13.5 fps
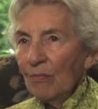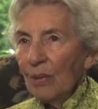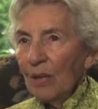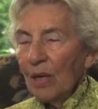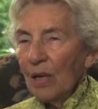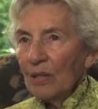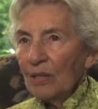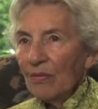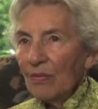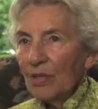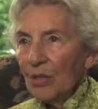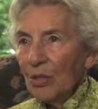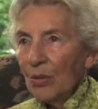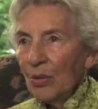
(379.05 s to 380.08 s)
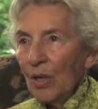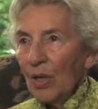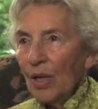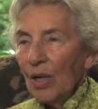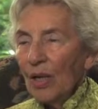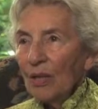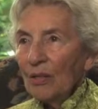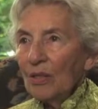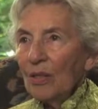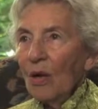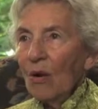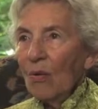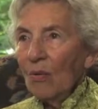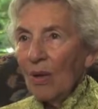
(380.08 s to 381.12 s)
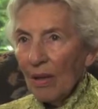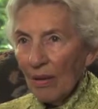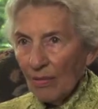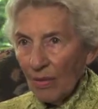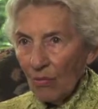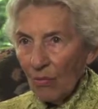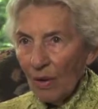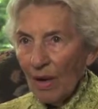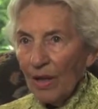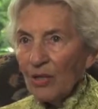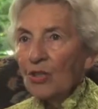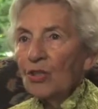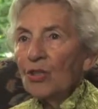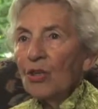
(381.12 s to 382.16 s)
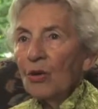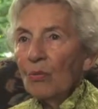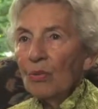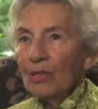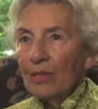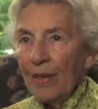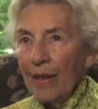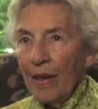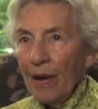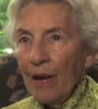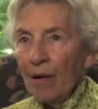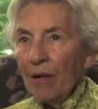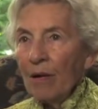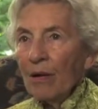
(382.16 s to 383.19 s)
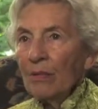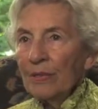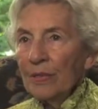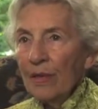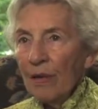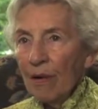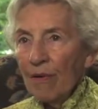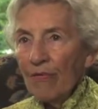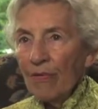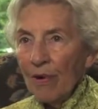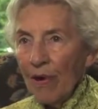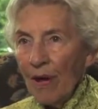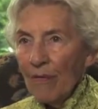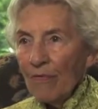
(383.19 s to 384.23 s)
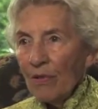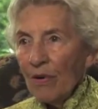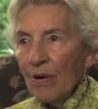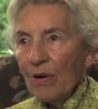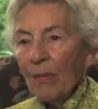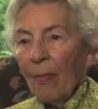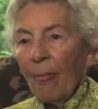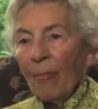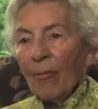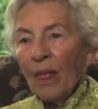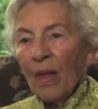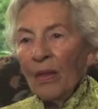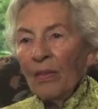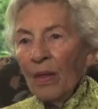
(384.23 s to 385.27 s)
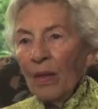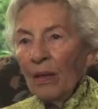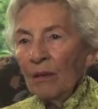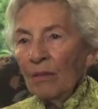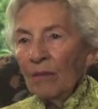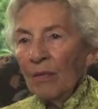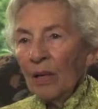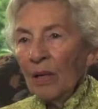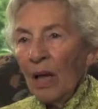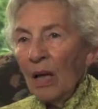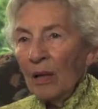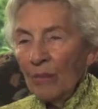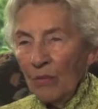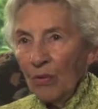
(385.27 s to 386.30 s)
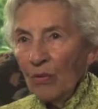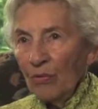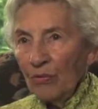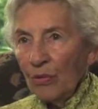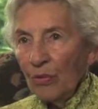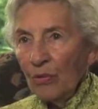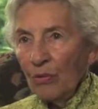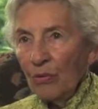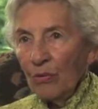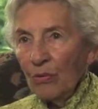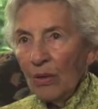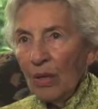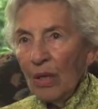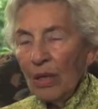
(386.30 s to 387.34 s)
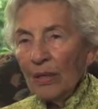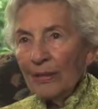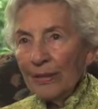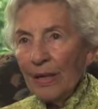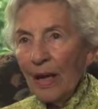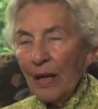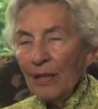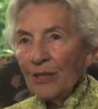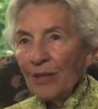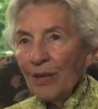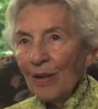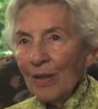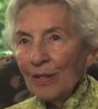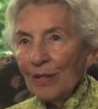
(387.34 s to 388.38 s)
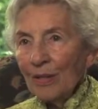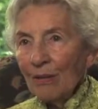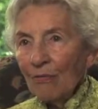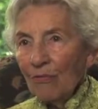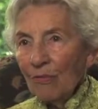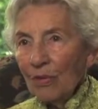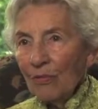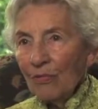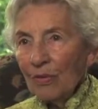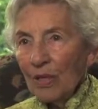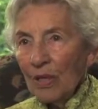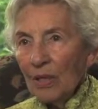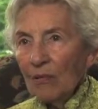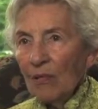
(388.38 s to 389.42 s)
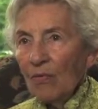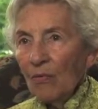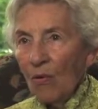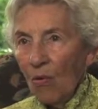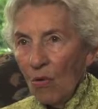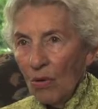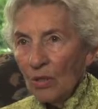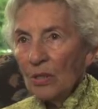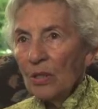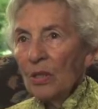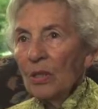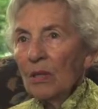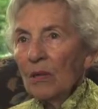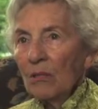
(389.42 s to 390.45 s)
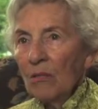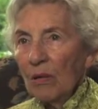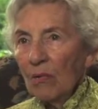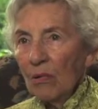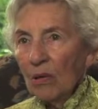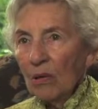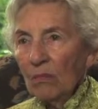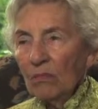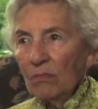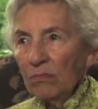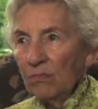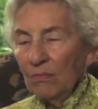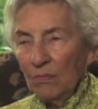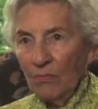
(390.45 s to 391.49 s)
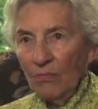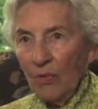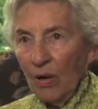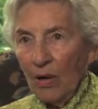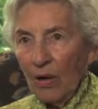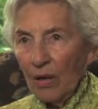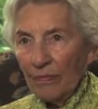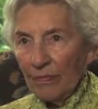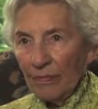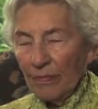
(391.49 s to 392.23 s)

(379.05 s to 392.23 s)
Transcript: because of his duty. So the relationship was there, and it was there forever. And then when I moved to uh, Dallas in 1950, of course, we were very,